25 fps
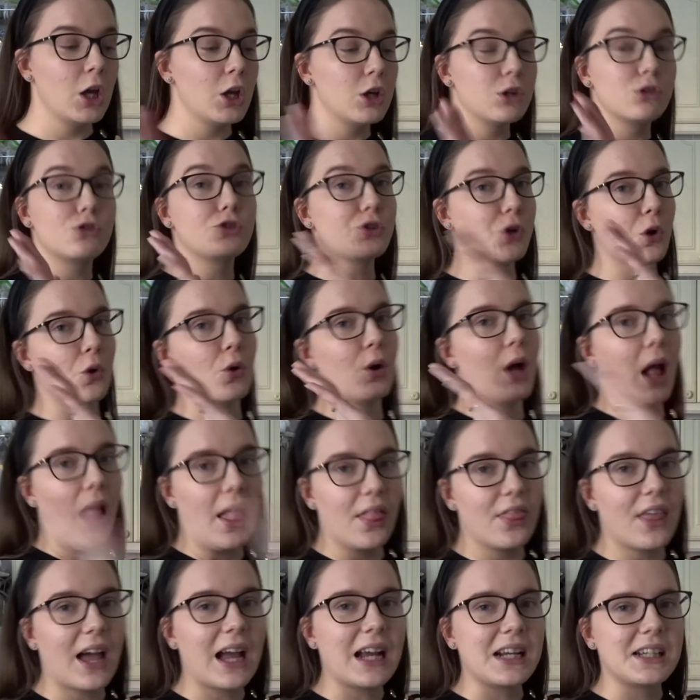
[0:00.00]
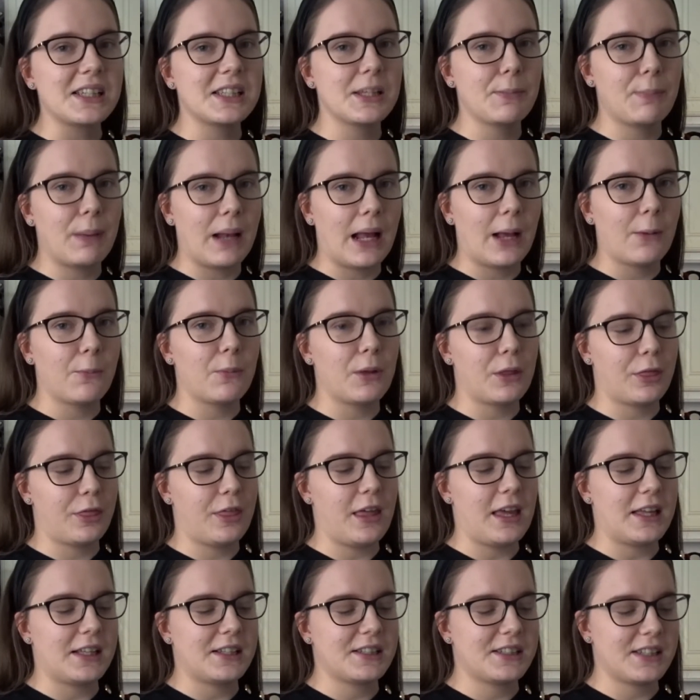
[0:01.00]
So that's the plan with
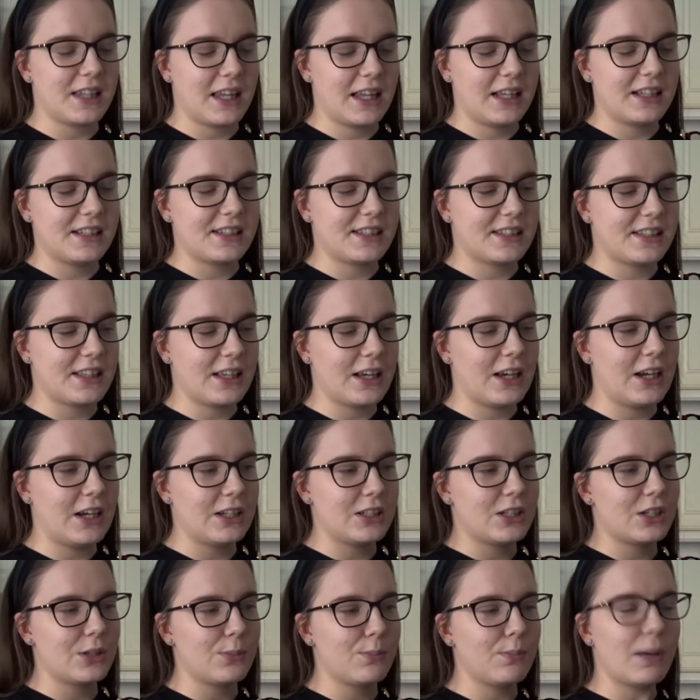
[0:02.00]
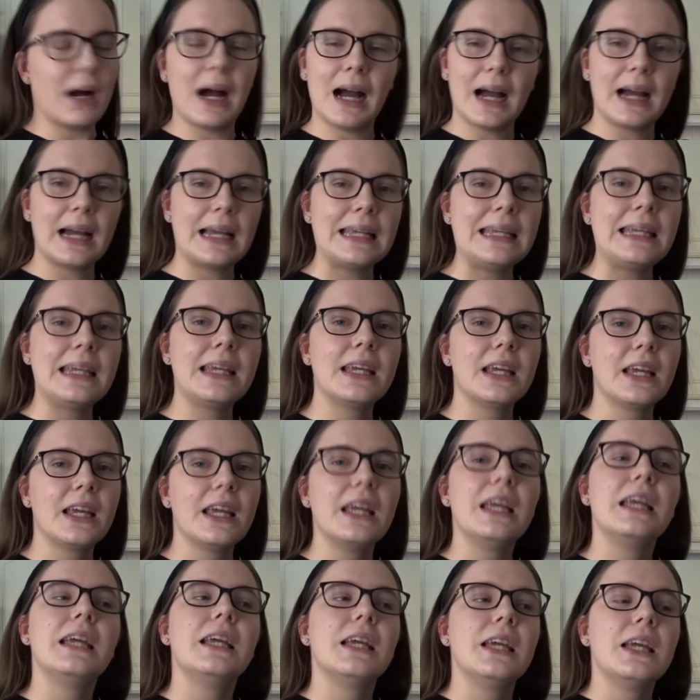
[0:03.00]
this, is that
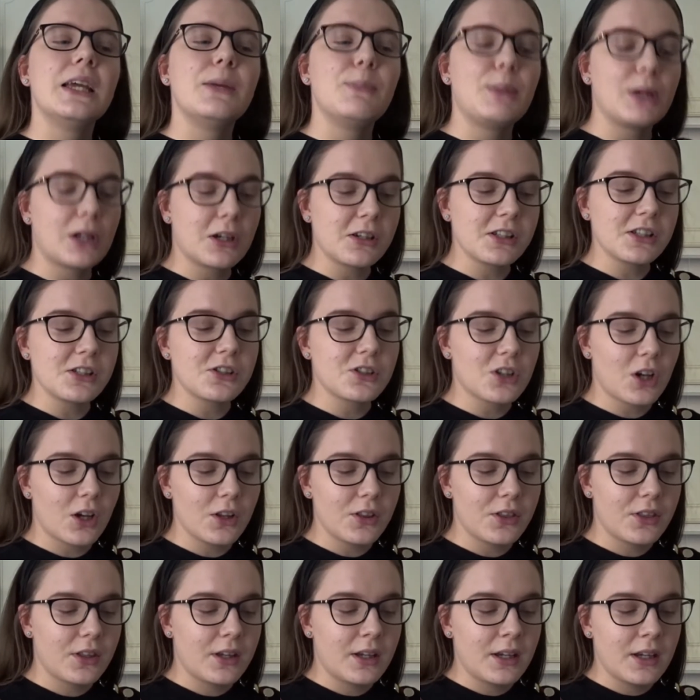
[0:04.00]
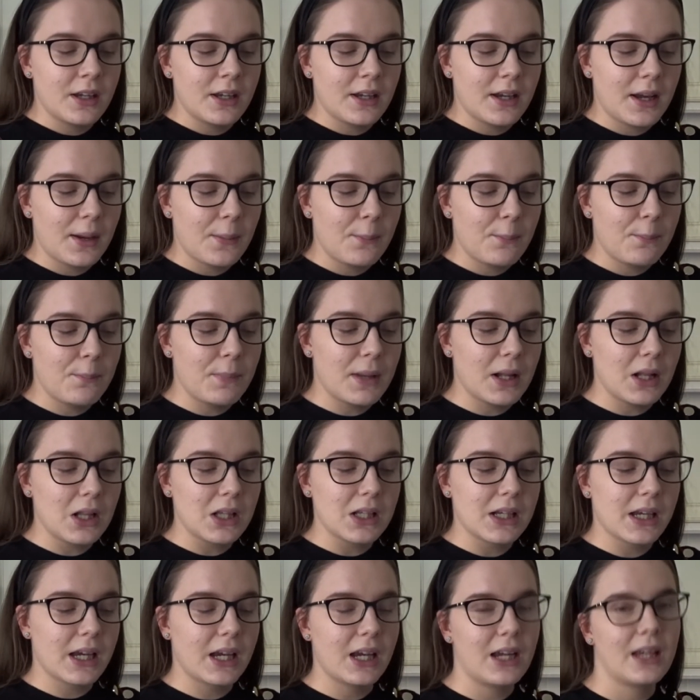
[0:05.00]
because it's got the
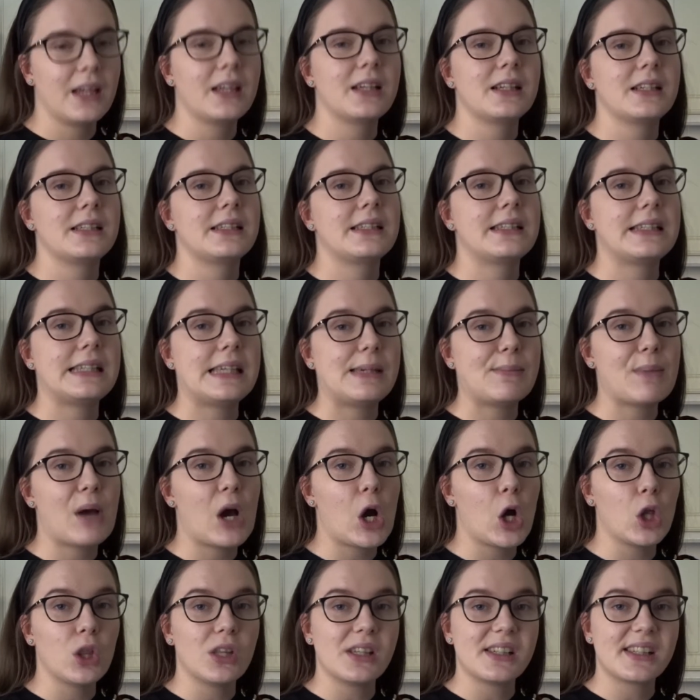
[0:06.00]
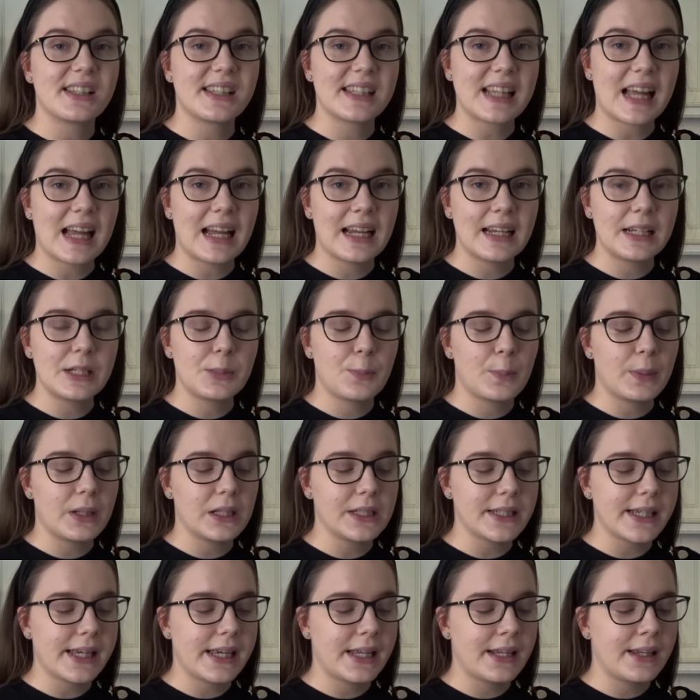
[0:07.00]
milk steamer on the side
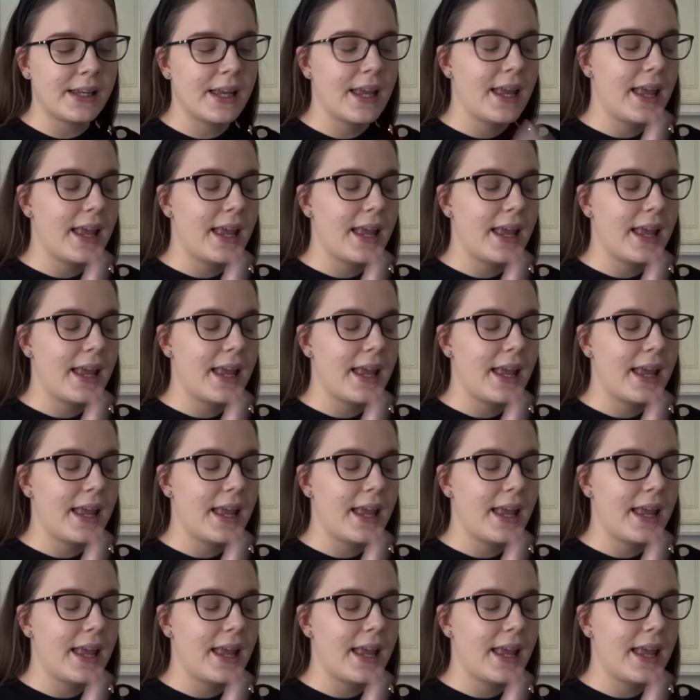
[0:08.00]
built in,